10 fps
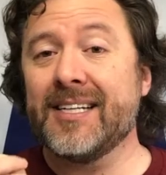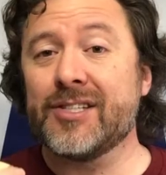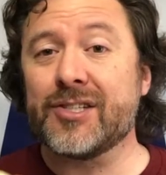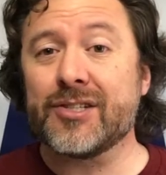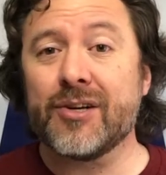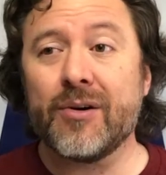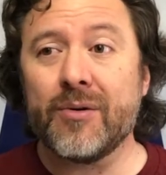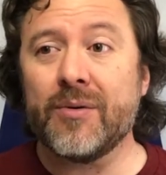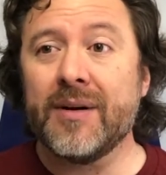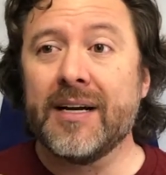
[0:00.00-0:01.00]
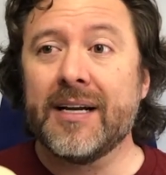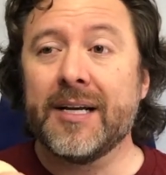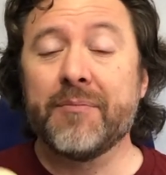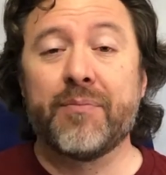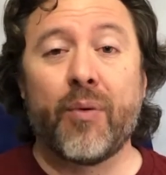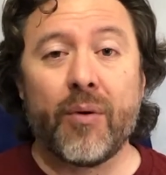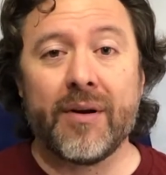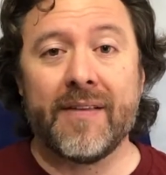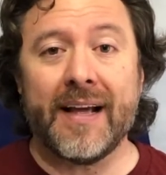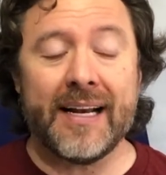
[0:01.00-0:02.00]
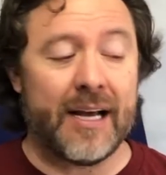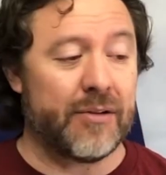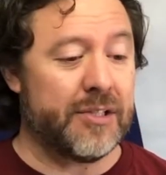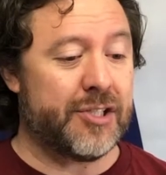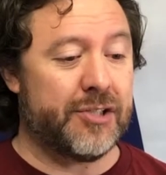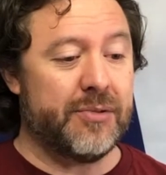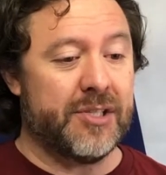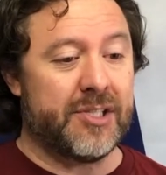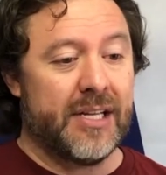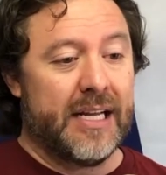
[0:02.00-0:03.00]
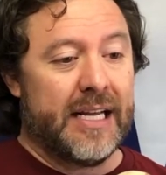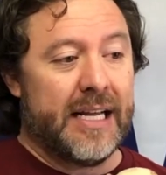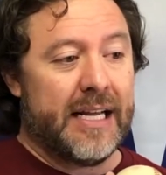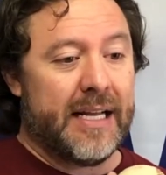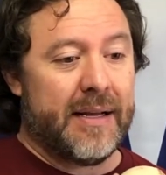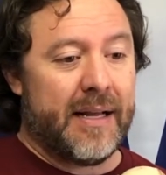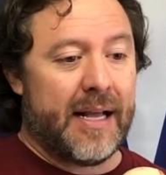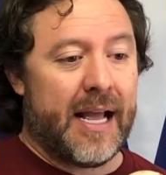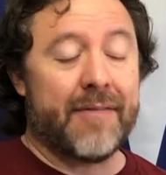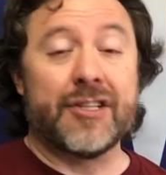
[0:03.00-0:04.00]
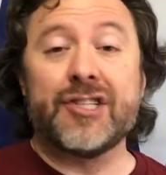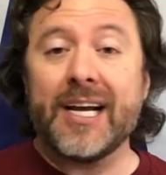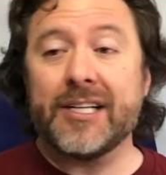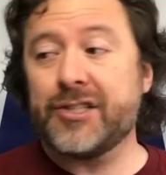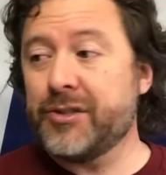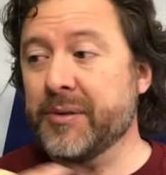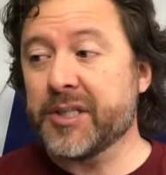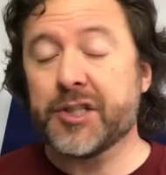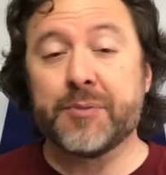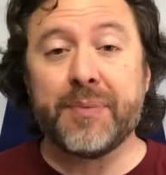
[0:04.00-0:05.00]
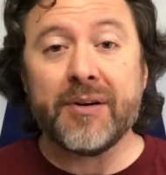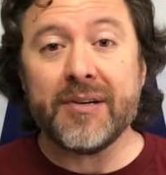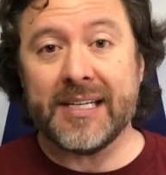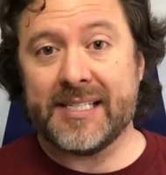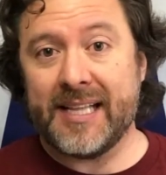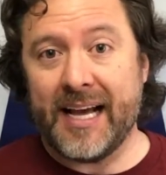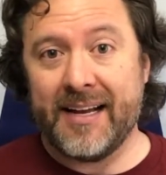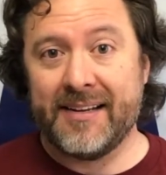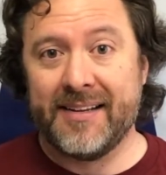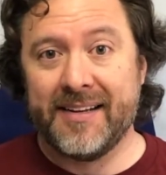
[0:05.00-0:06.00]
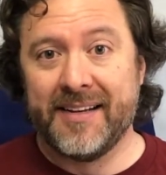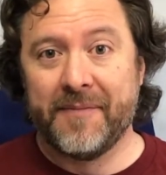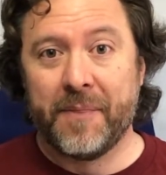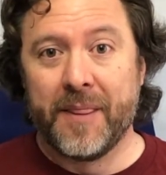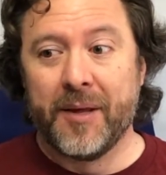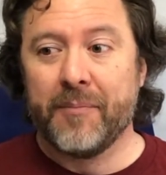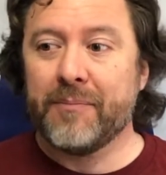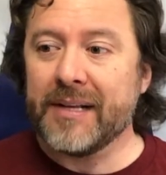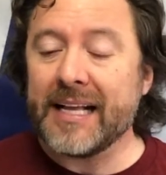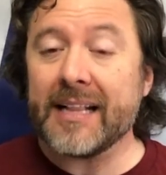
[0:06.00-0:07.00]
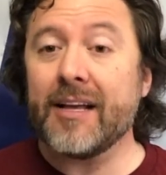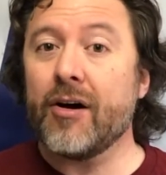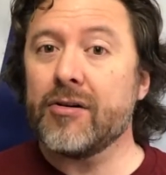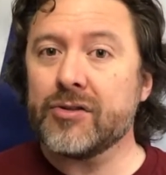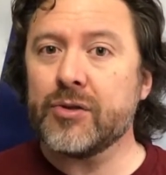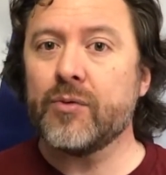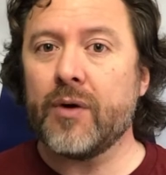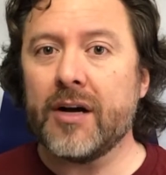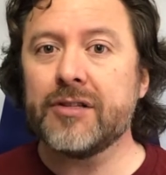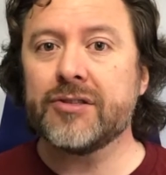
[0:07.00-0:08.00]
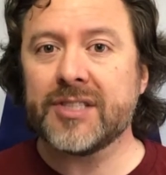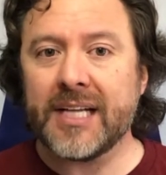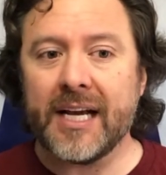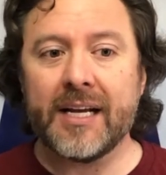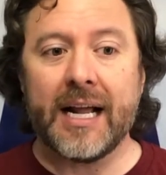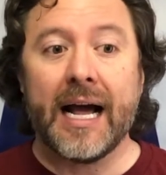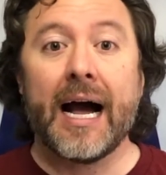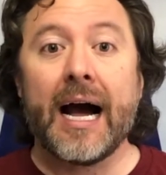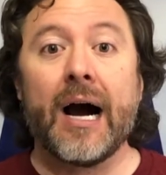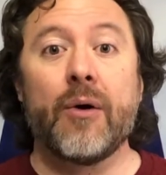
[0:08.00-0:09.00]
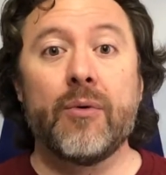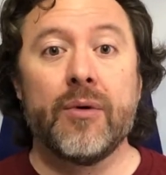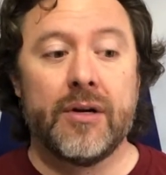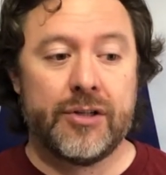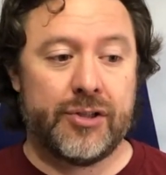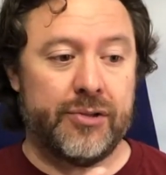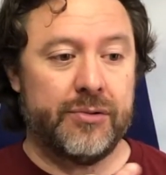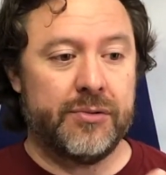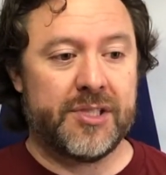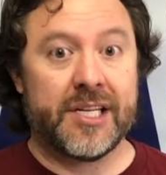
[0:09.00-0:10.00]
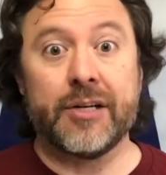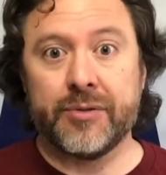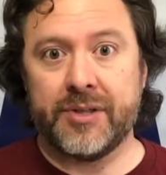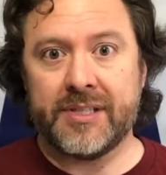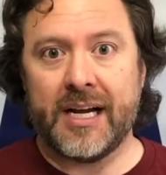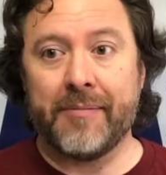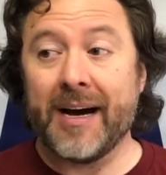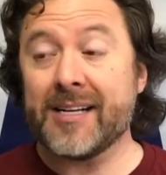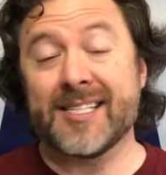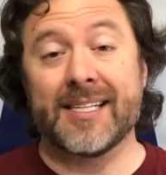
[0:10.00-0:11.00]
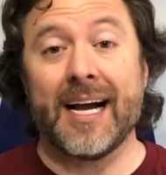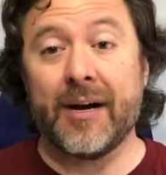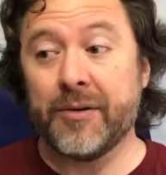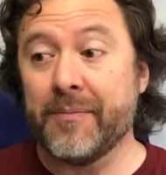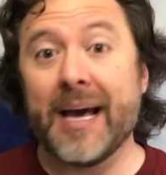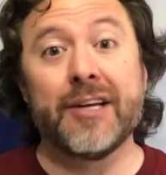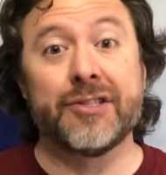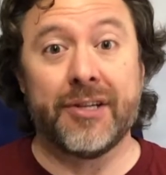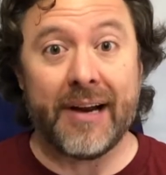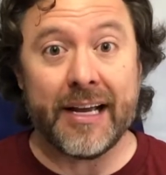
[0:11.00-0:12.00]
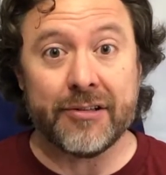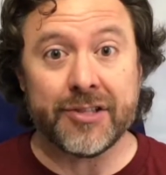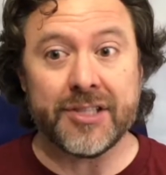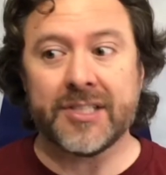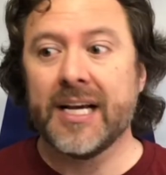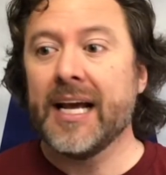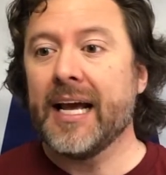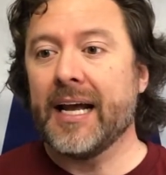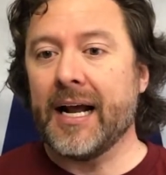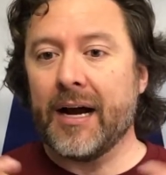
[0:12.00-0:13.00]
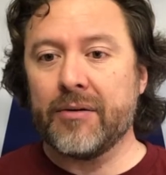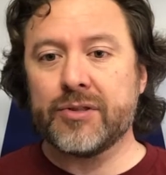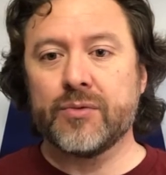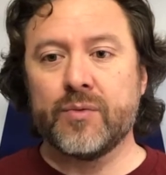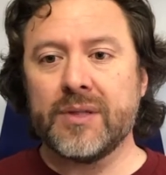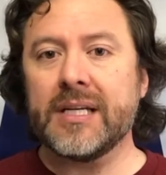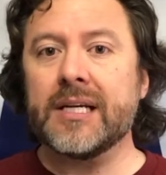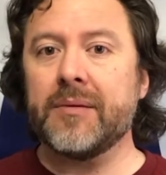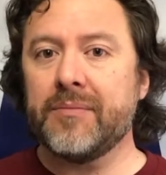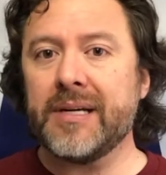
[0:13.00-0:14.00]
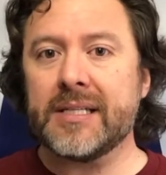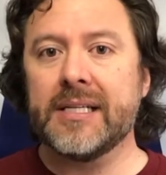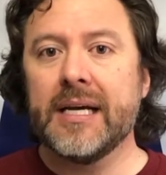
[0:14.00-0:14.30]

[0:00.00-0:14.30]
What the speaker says: is so important that not only students have a chance to experience that, but that they also understand how to schedule their time, how to manage their energies, and how to really commit